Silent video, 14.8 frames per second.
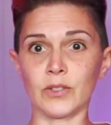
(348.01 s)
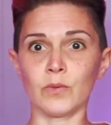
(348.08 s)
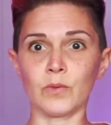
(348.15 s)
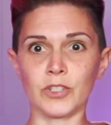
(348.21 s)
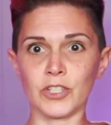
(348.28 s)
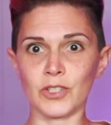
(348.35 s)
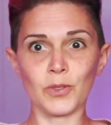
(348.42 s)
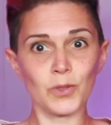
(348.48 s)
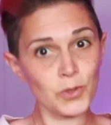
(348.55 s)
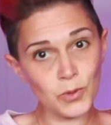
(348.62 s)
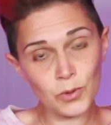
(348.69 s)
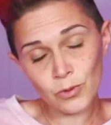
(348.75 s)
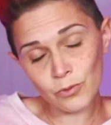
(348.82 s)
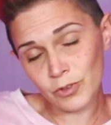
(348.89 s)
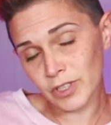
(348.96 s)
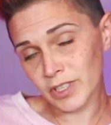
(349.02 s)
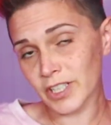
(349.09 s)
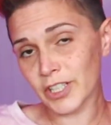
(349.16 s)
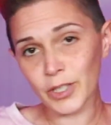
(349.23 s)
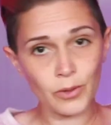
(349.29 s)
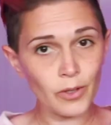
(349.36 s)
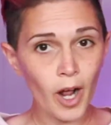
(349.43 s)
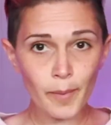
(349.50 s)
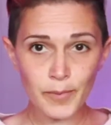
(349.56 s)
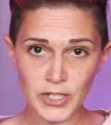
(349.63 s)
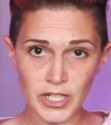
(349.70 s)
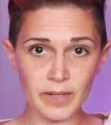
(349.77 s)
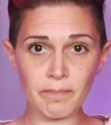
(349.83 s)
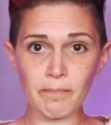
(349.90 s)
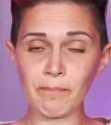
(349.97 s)
which is also a really cute
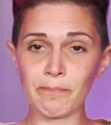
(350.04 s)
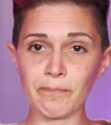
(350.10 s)
option.